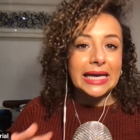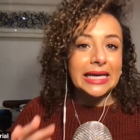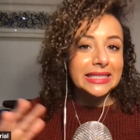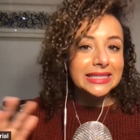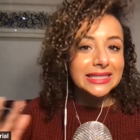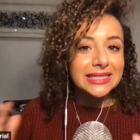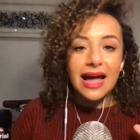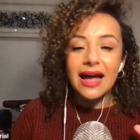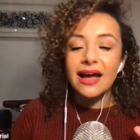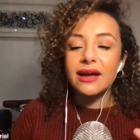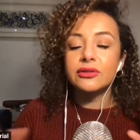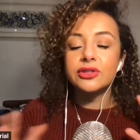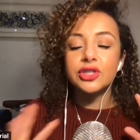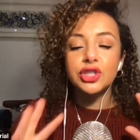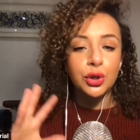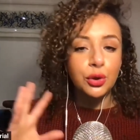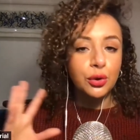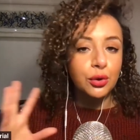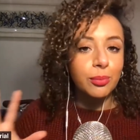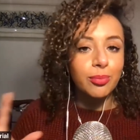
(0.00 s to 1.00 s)
he's now
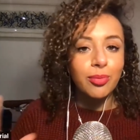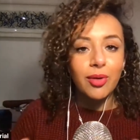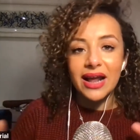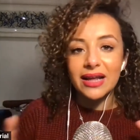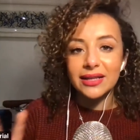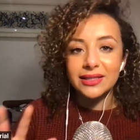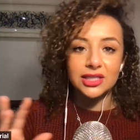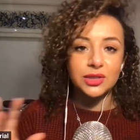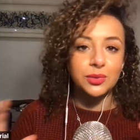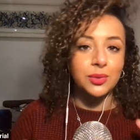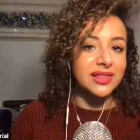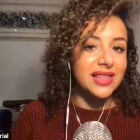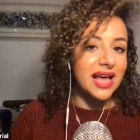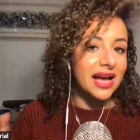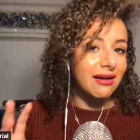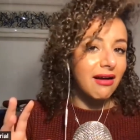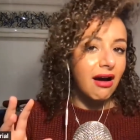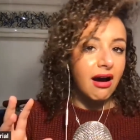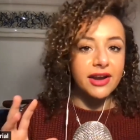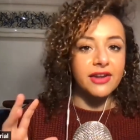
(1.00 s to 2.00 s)
too branded with
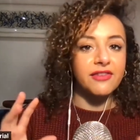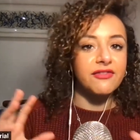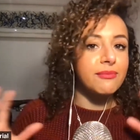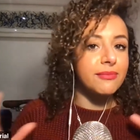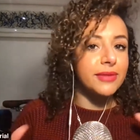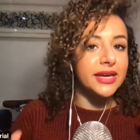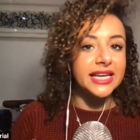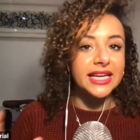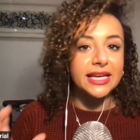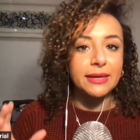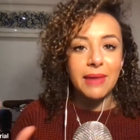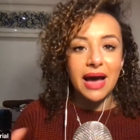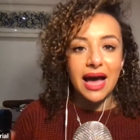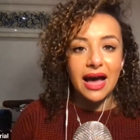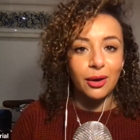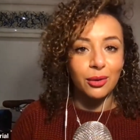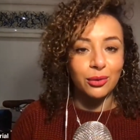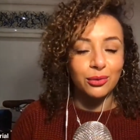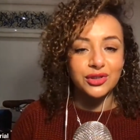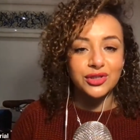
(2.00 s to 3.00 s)
that kind of mealy
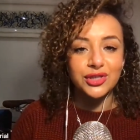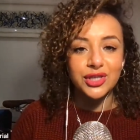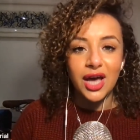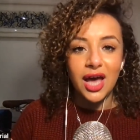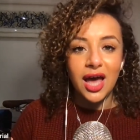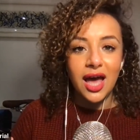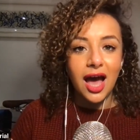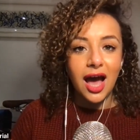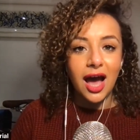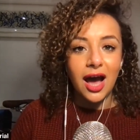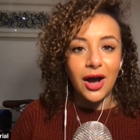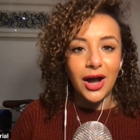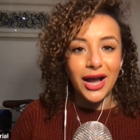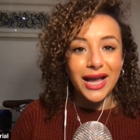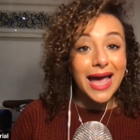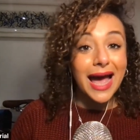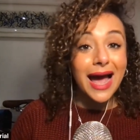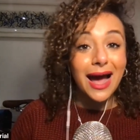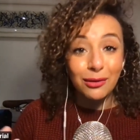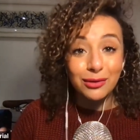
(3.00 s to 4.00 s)
mouthed uh,
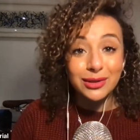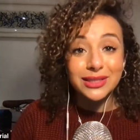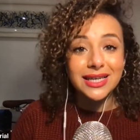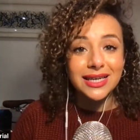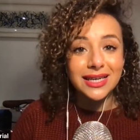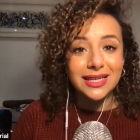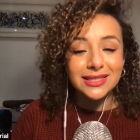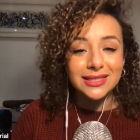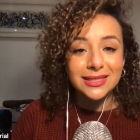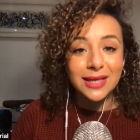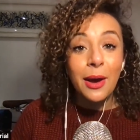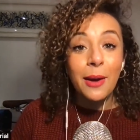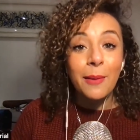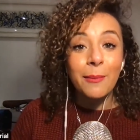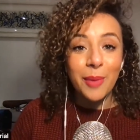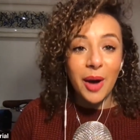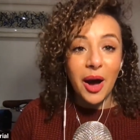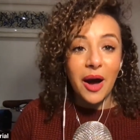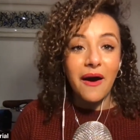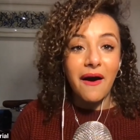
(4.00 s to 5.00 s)
cowardice.
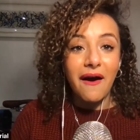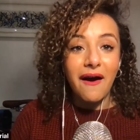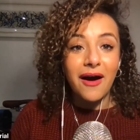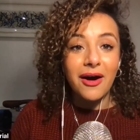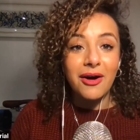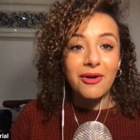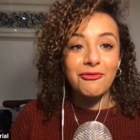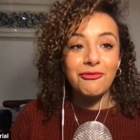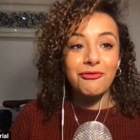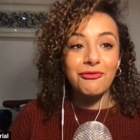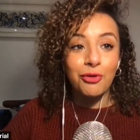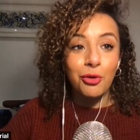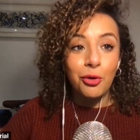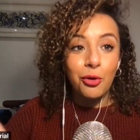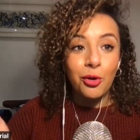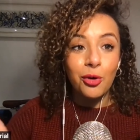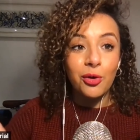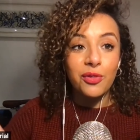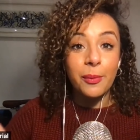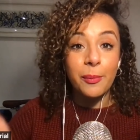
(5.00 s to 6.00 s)
But
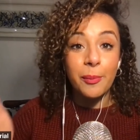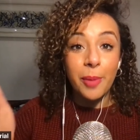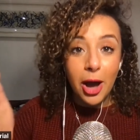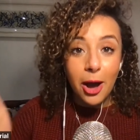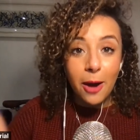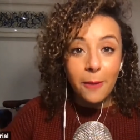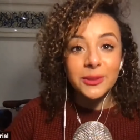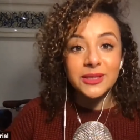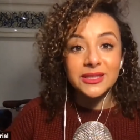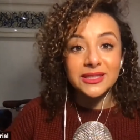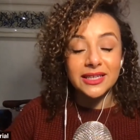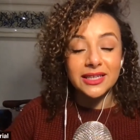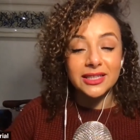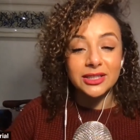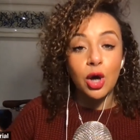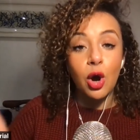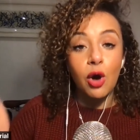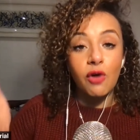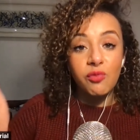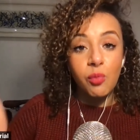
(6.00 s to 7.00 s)
for the
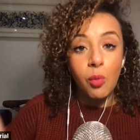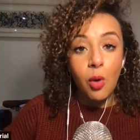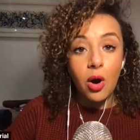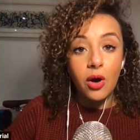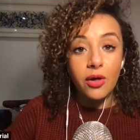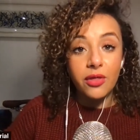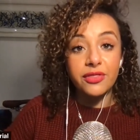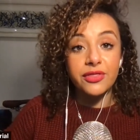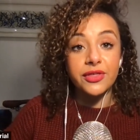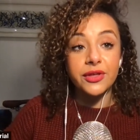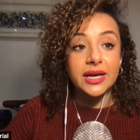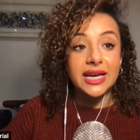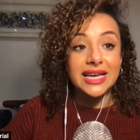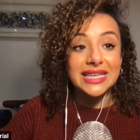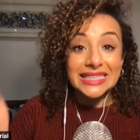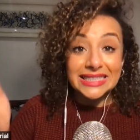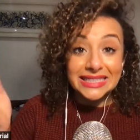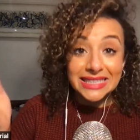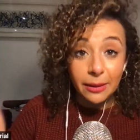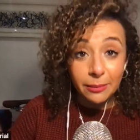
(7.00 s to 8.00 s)
purposes of what the
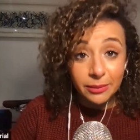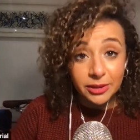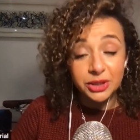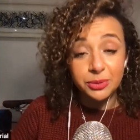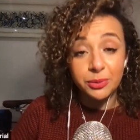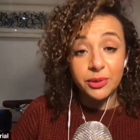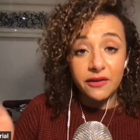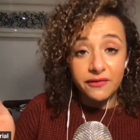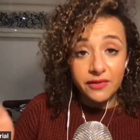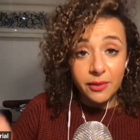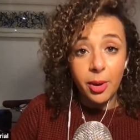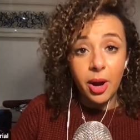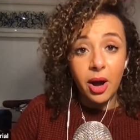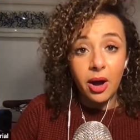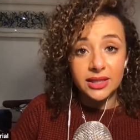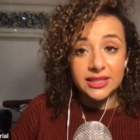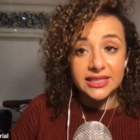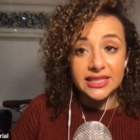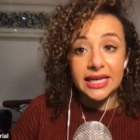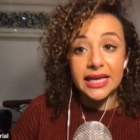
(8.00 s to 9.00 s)
establishment of the
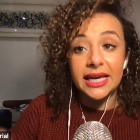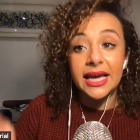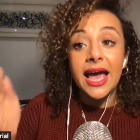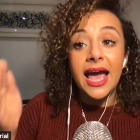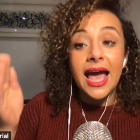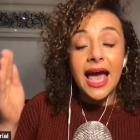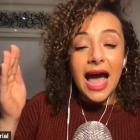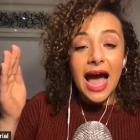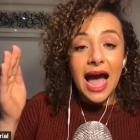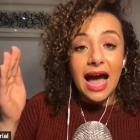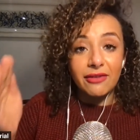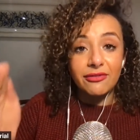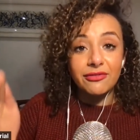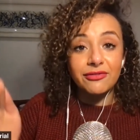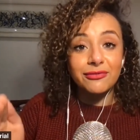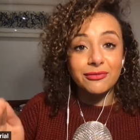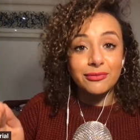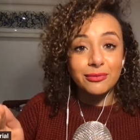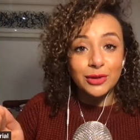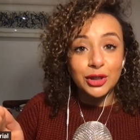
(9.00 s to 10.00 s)
party have
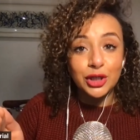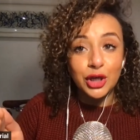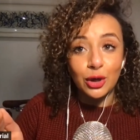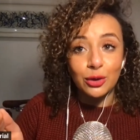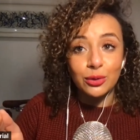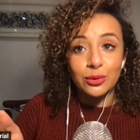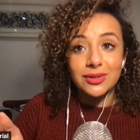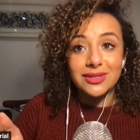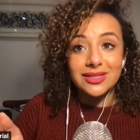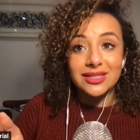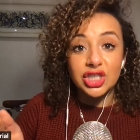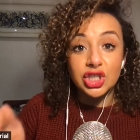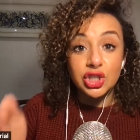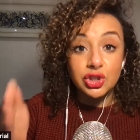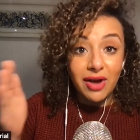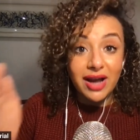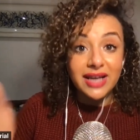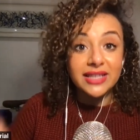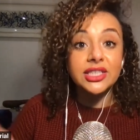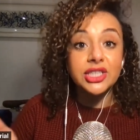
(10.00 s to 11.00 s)
you know,
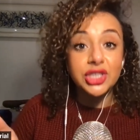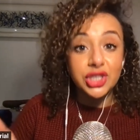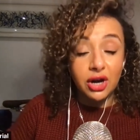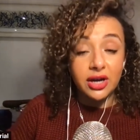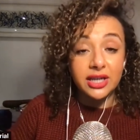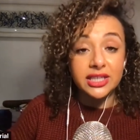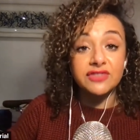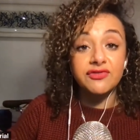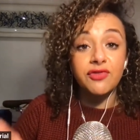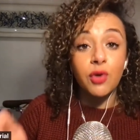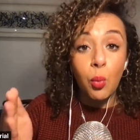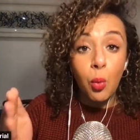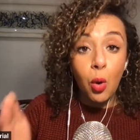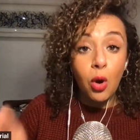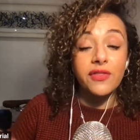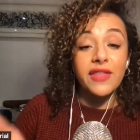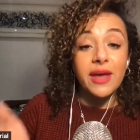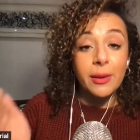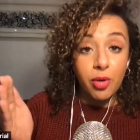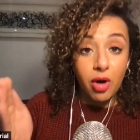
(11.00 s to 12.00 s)
strategize for
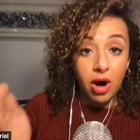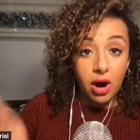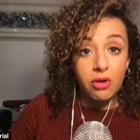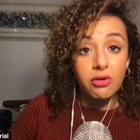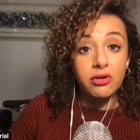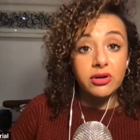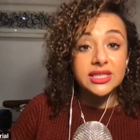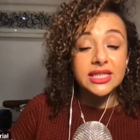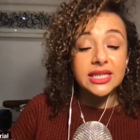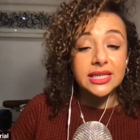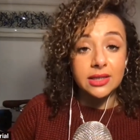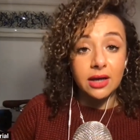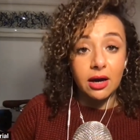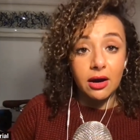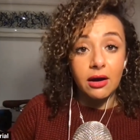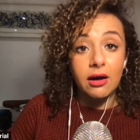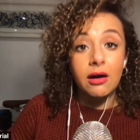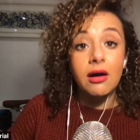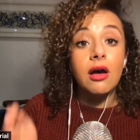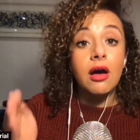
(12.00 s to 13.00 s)
what their priorities
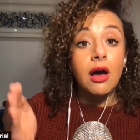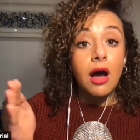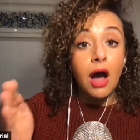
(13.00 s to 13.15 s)
are